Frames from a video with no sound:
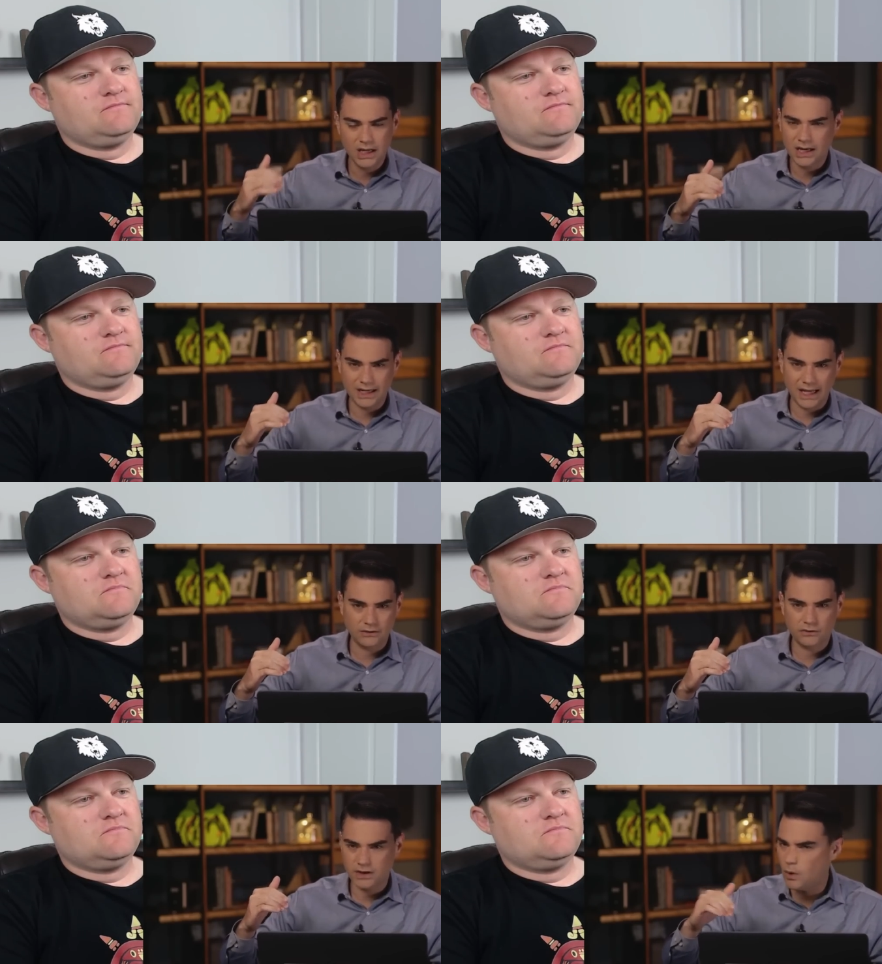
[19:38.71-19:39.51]

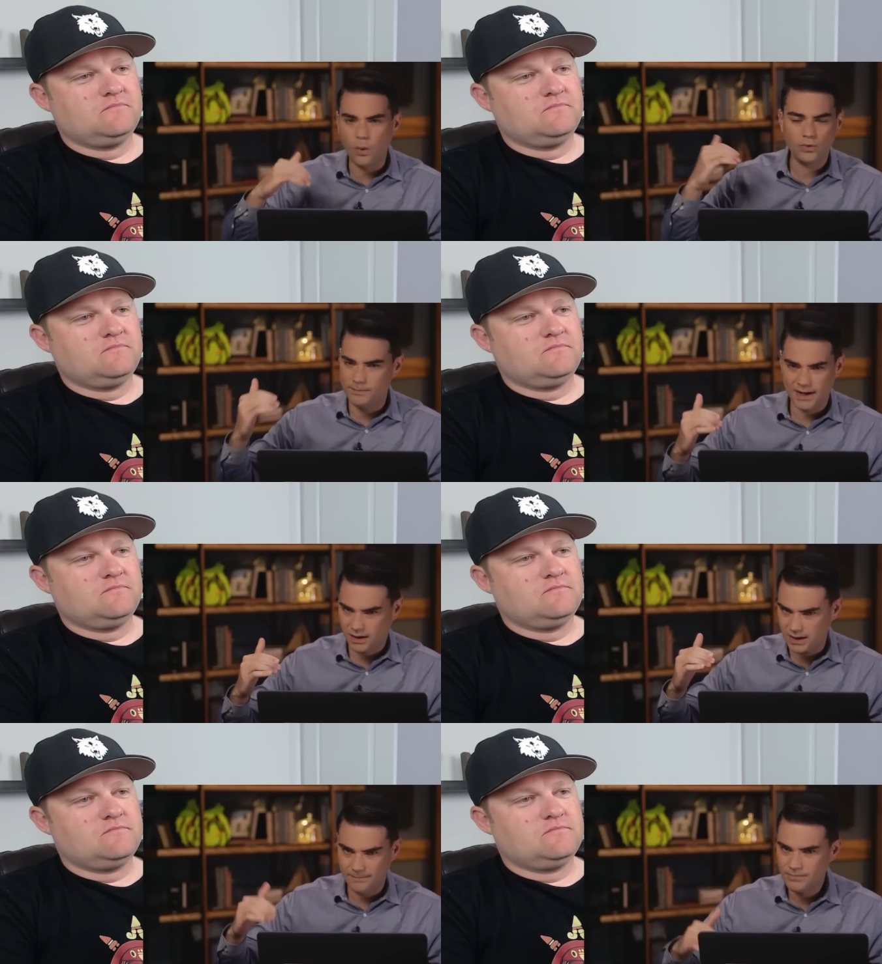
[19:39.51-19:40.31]
Speaker 1: against the old
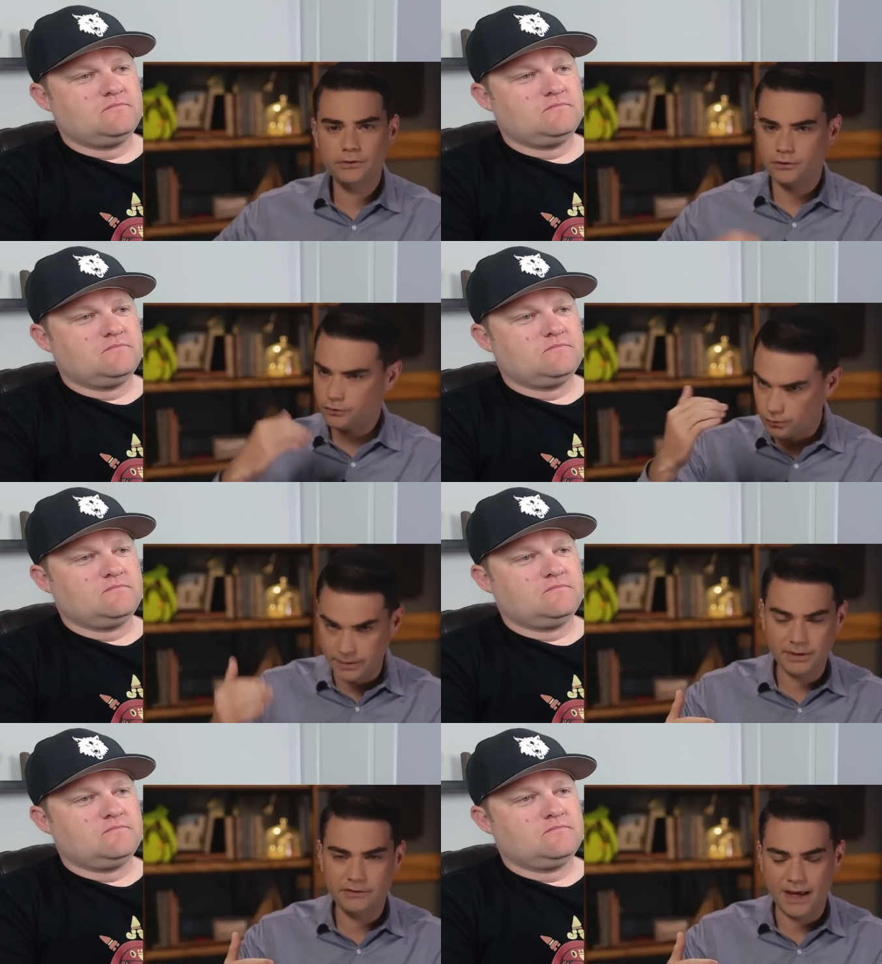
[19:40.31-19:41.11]
America is
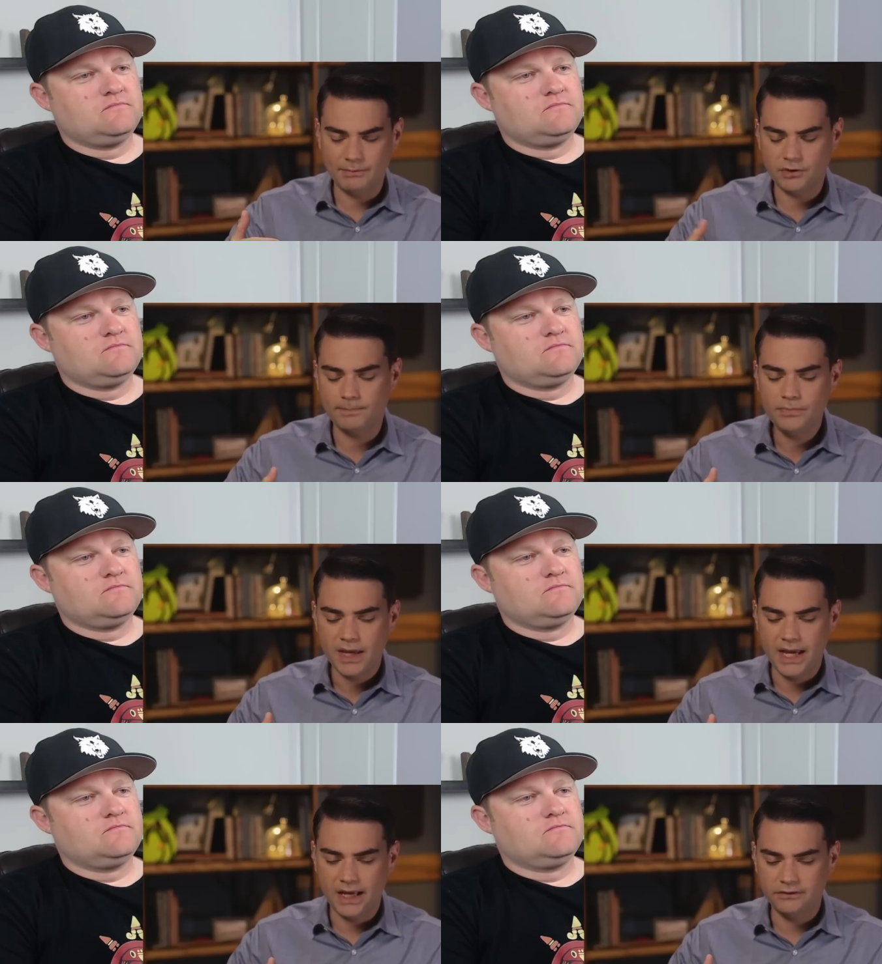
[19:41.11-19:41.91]
extremely damaging.
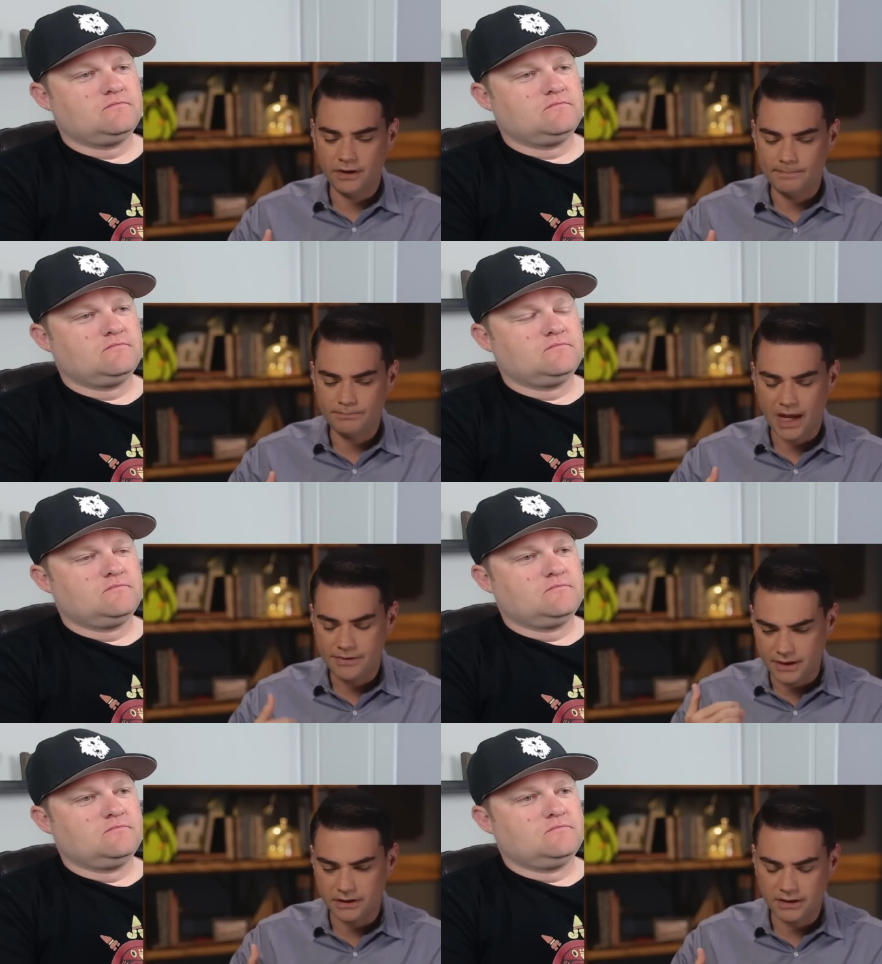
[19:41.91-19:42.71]
And I
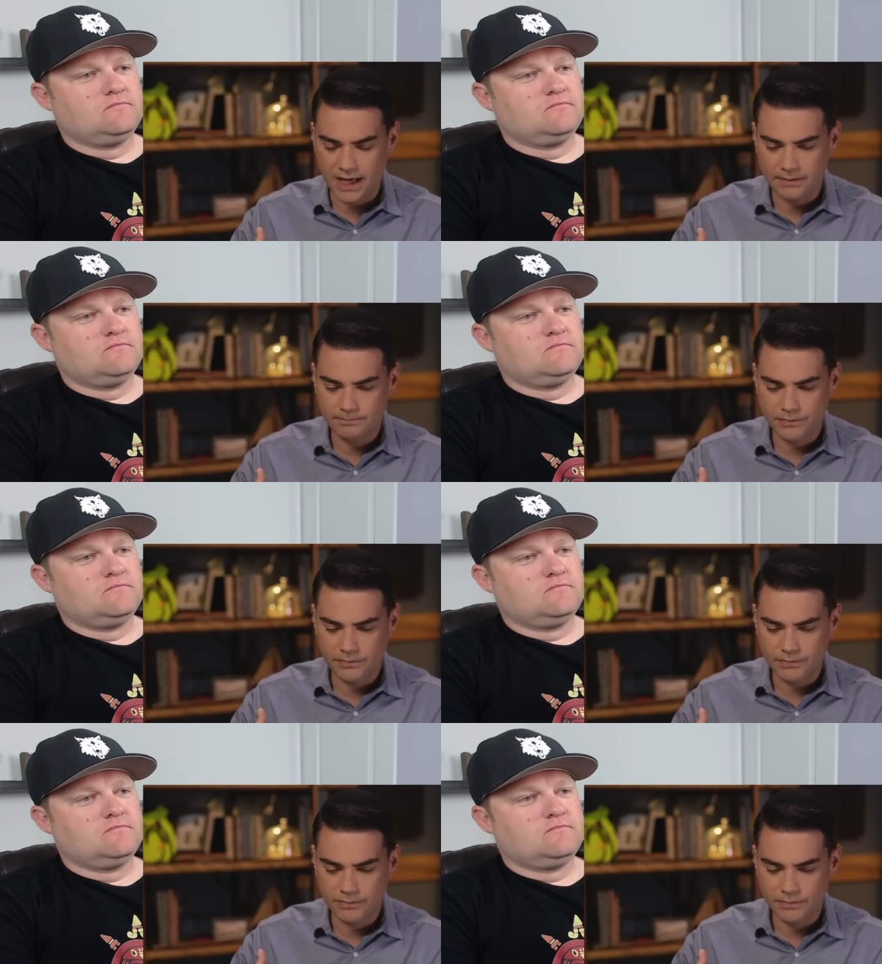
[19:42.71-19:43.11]
think that